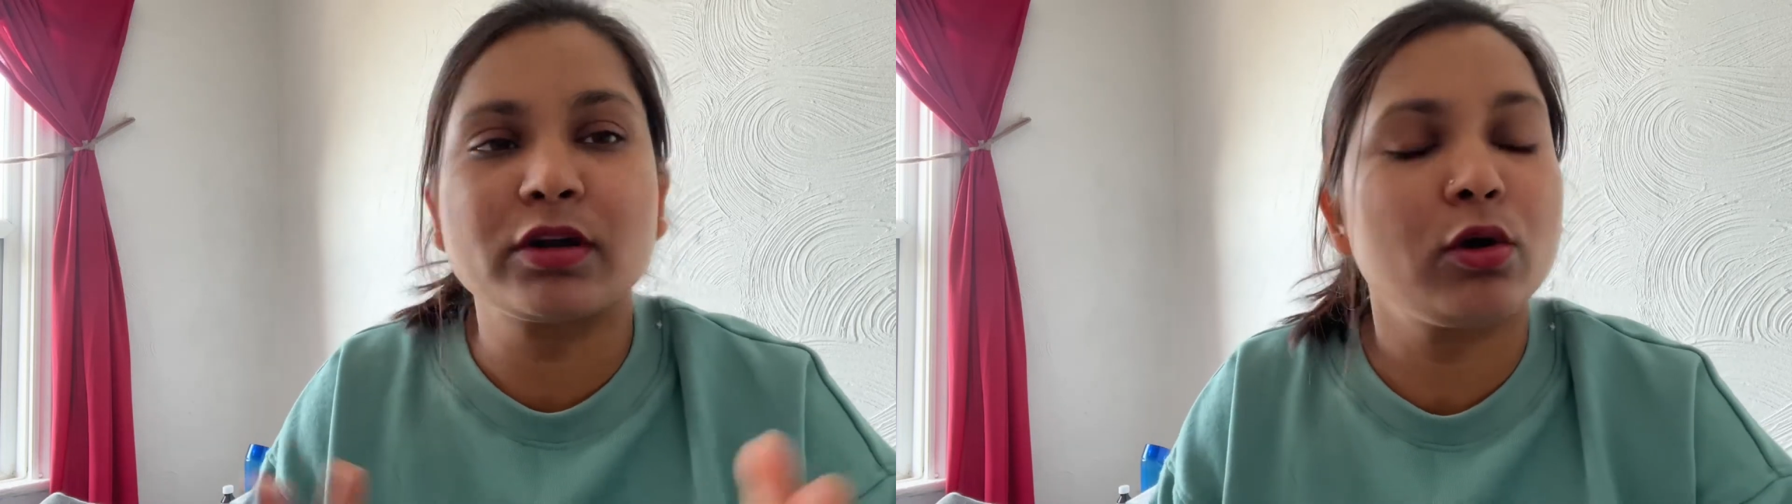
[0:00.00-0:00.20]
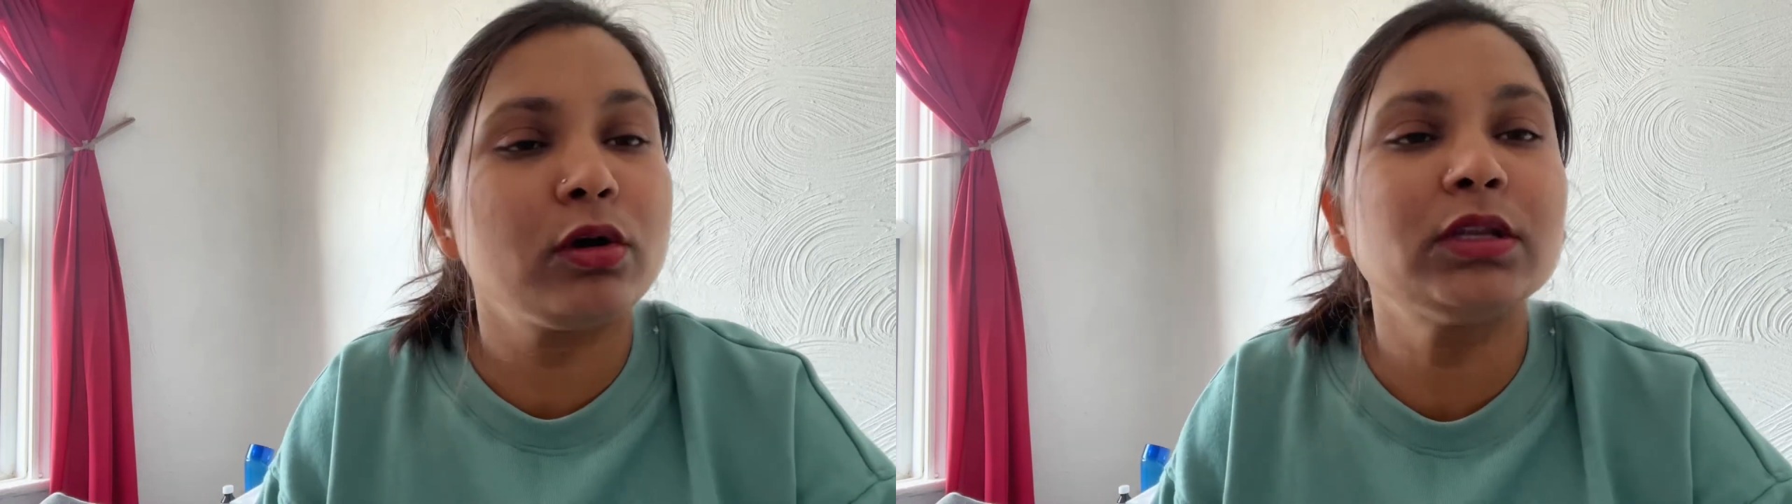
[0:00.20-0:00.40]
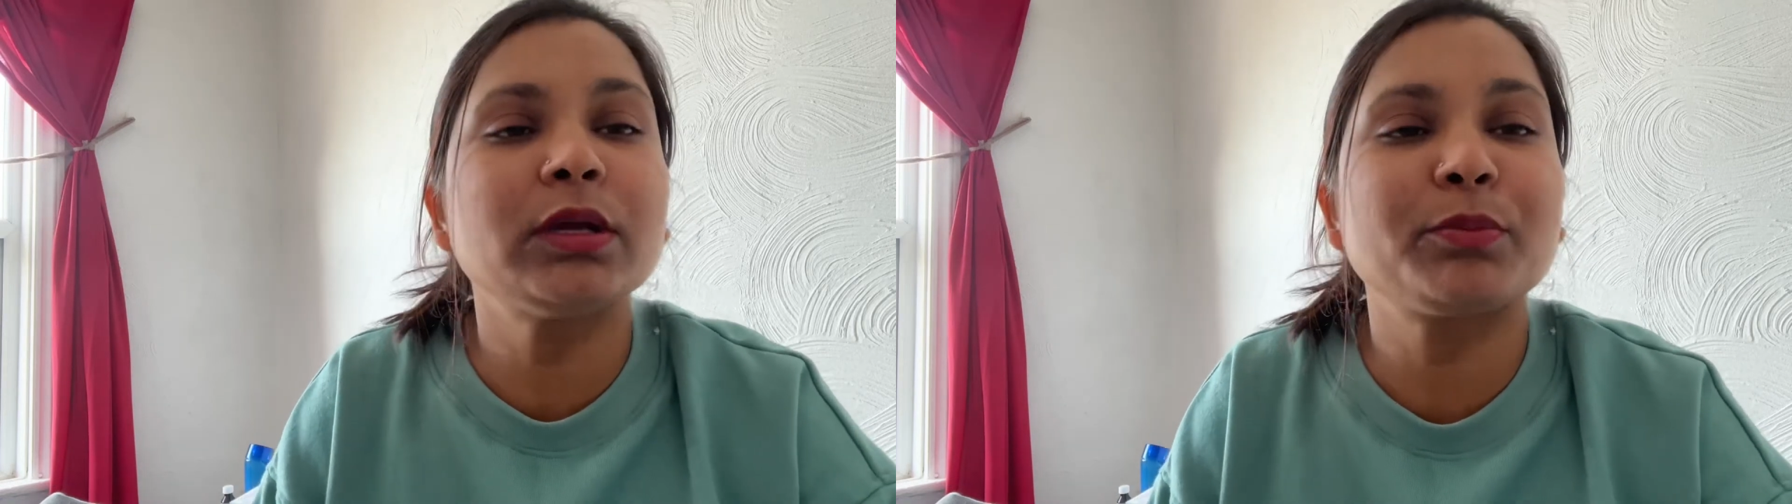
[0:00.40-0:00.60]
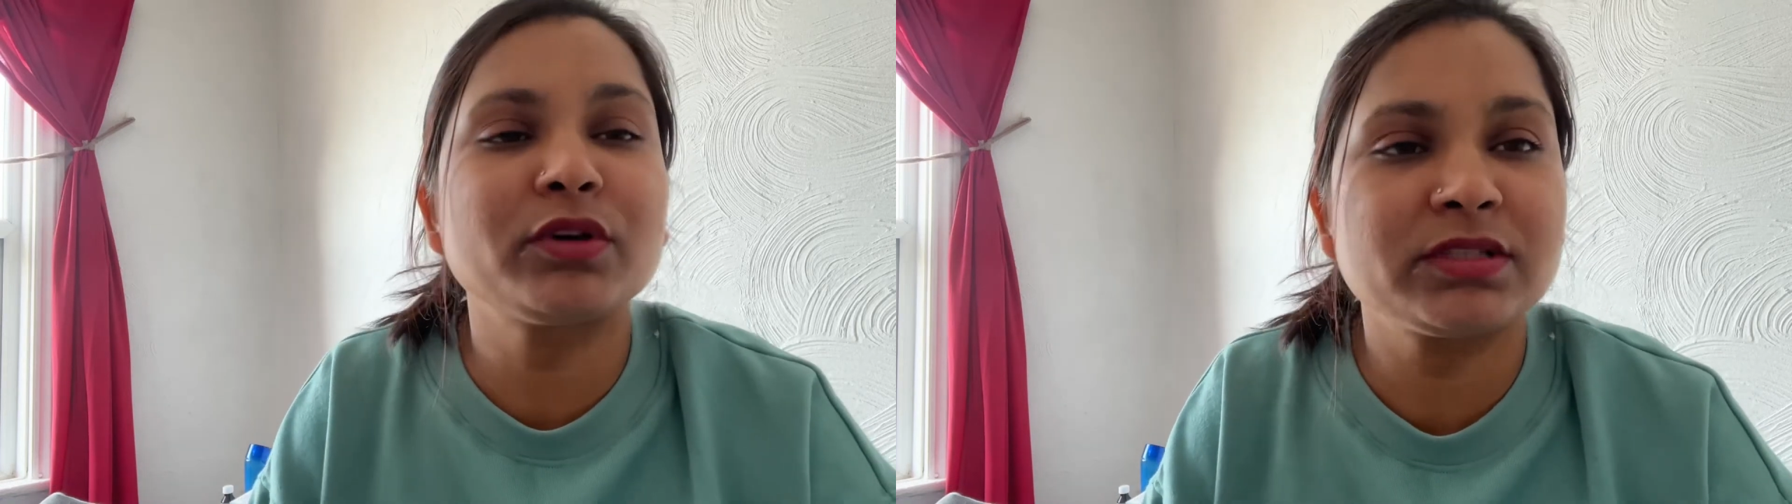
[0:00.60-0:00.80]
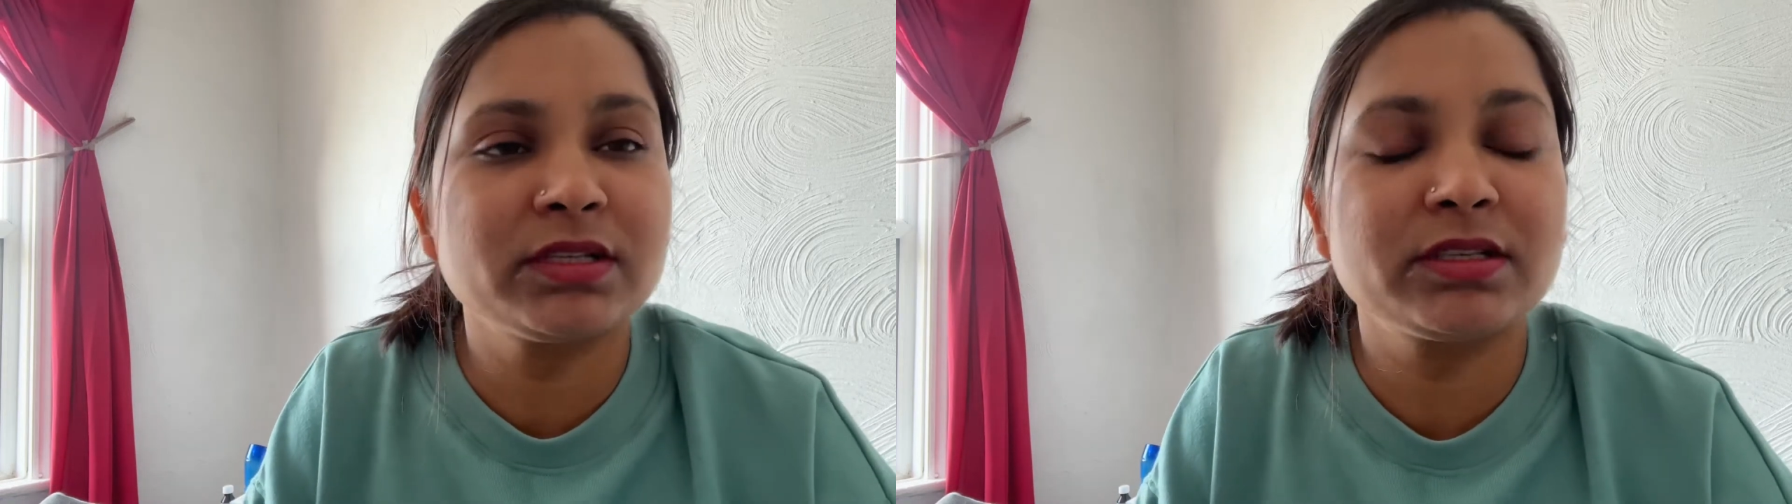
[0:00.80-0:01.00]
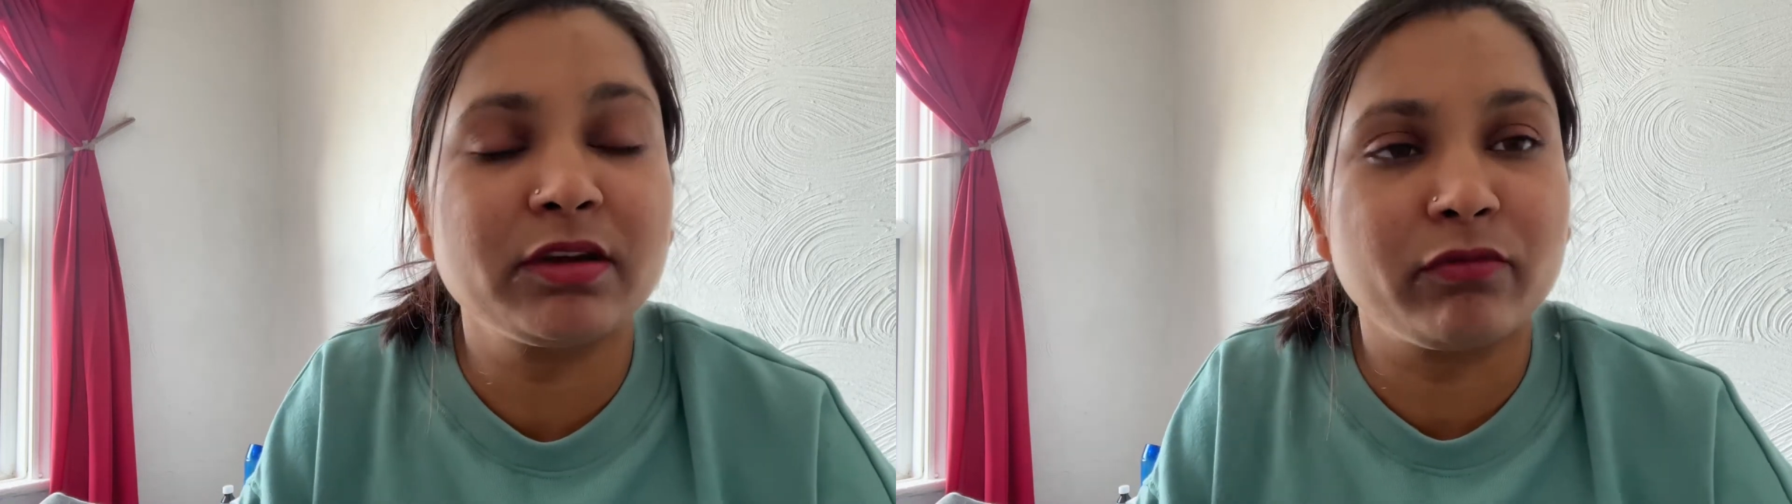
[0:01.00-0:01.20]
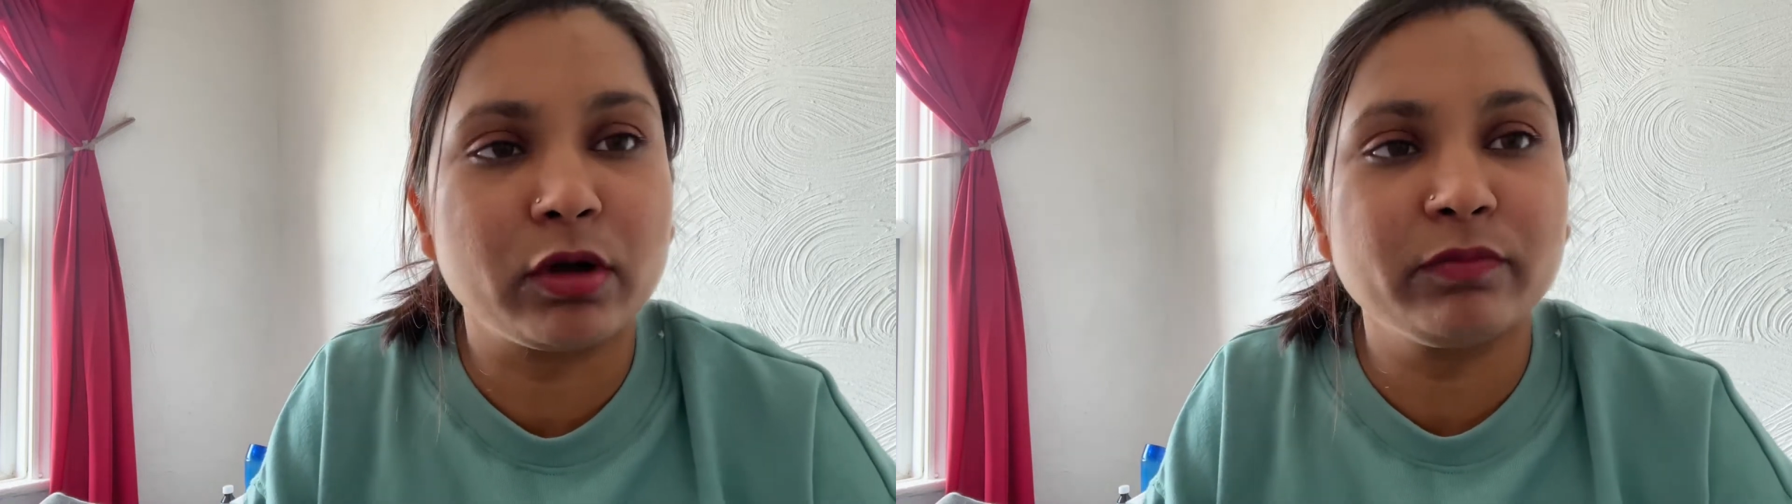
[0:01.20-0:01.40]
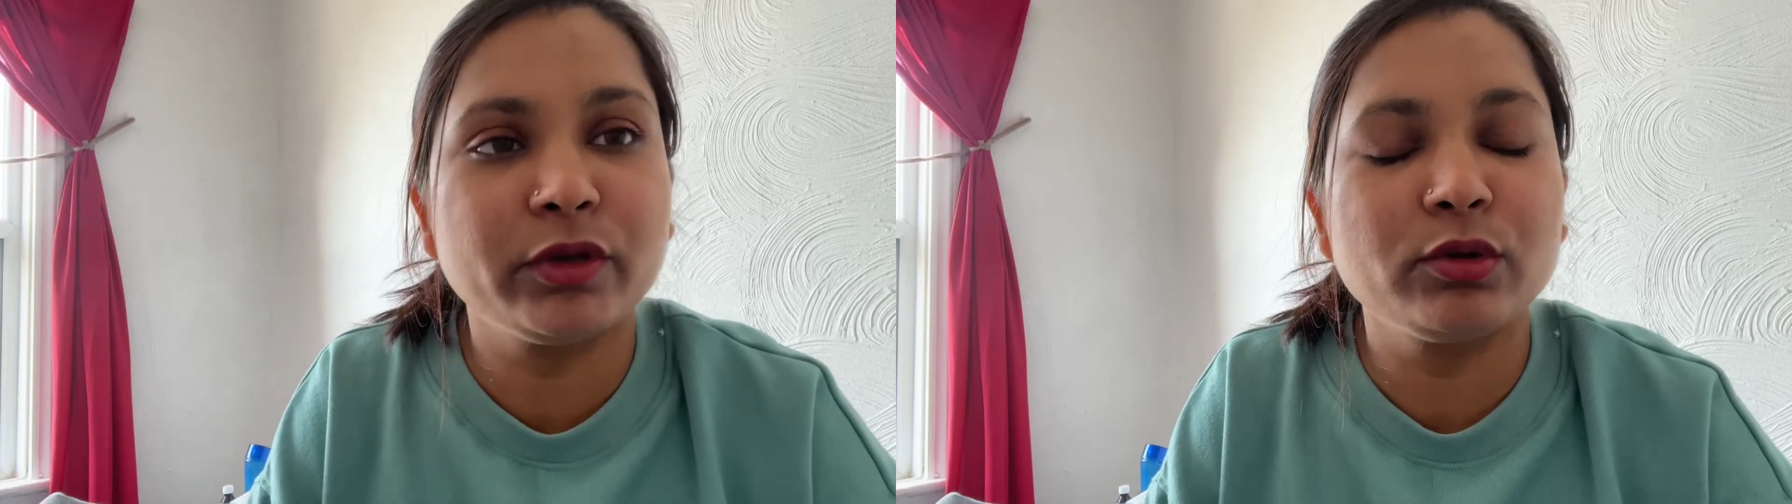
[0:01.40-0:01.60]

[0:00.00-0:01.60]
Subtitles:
all the process involved